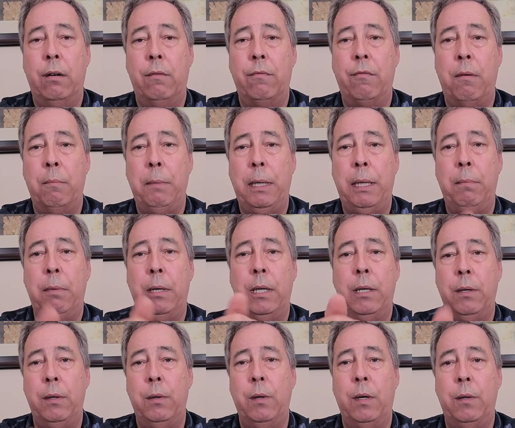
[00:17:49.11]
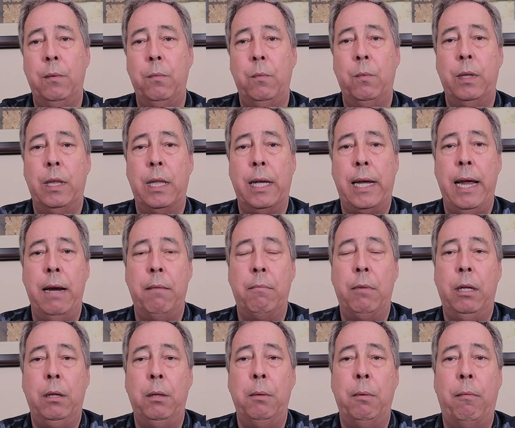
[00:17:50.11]
from me, but with the
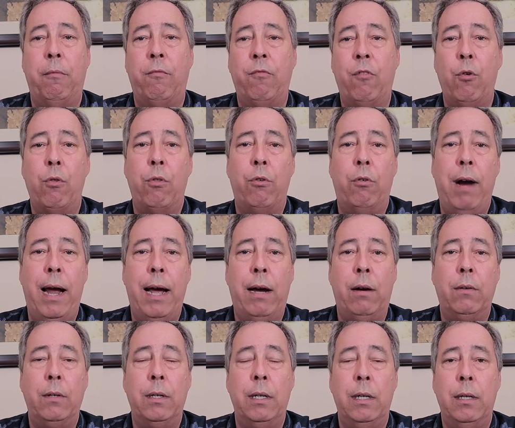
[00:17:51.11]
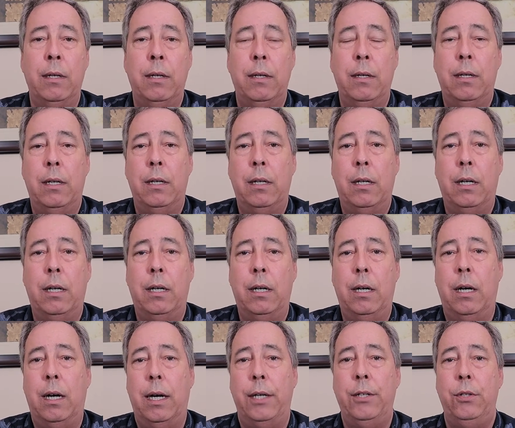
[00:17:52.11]
camera a little further out,
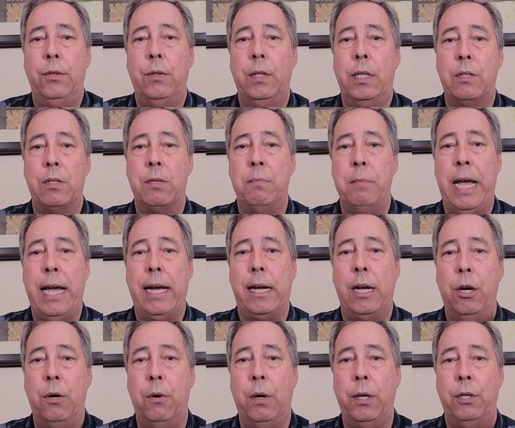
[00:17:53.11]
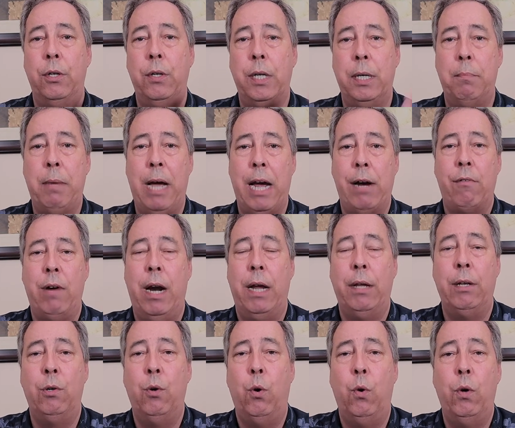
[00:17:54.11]
I do get some echo, I do get
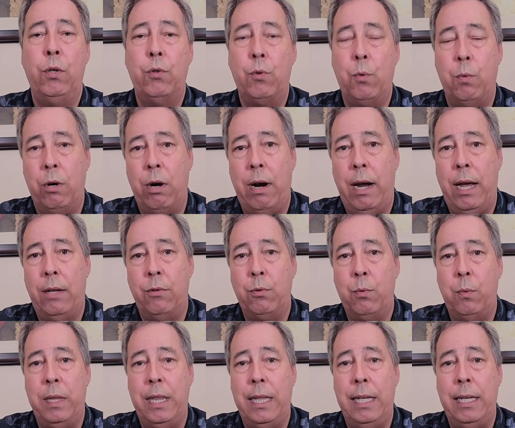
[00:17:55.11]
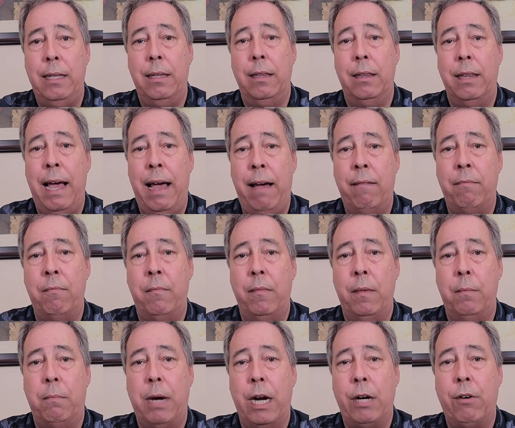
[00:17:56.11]
background noise, whereas with the lav
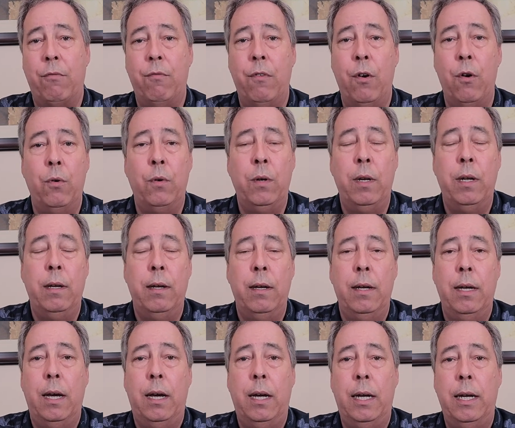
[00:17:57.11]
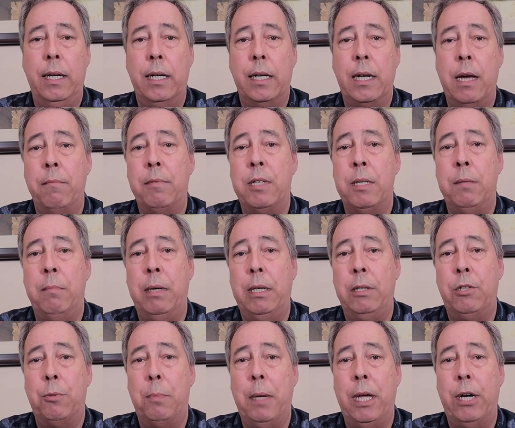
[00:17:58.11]
microphone, it comes in
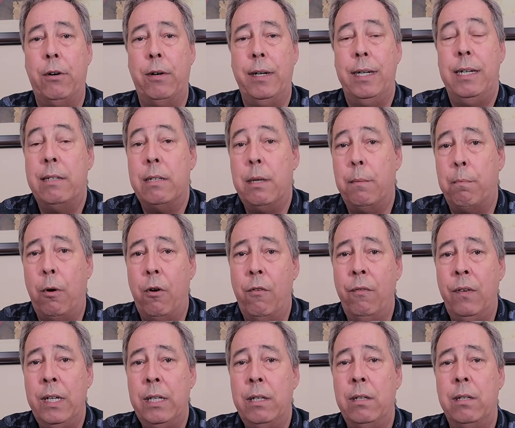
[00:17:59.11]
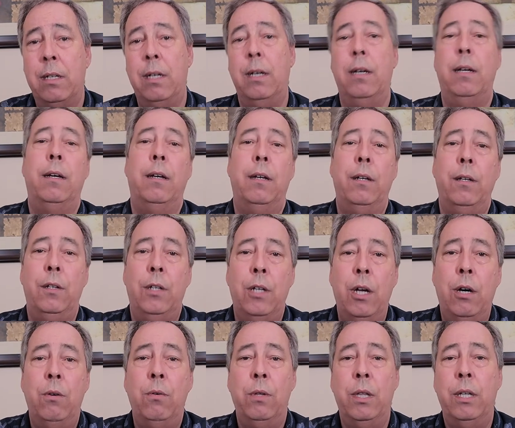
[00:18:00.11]
much better. Is it perfect?
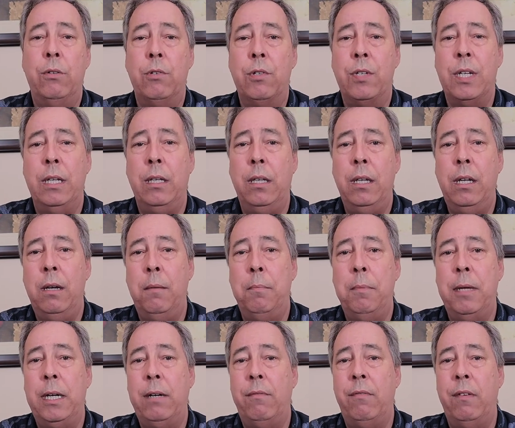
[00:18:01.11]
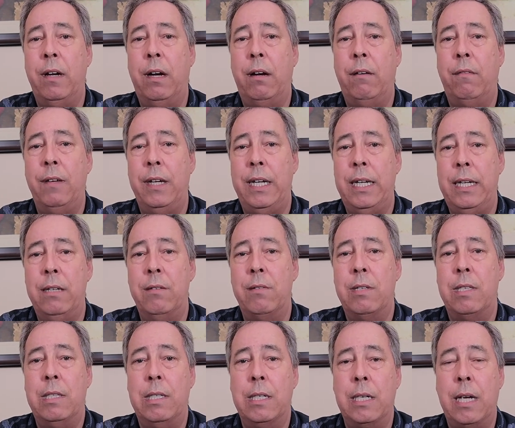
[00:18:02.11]
No, there's a little bit of
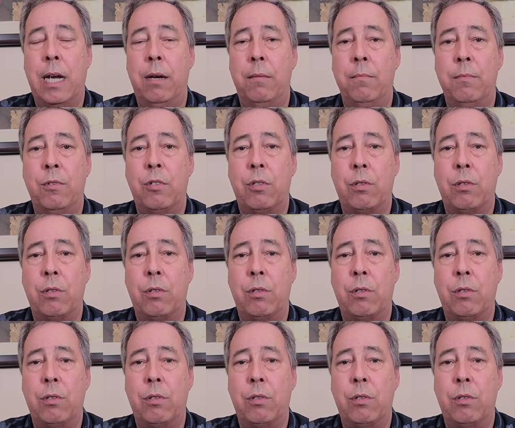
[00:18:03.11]
hiss that comes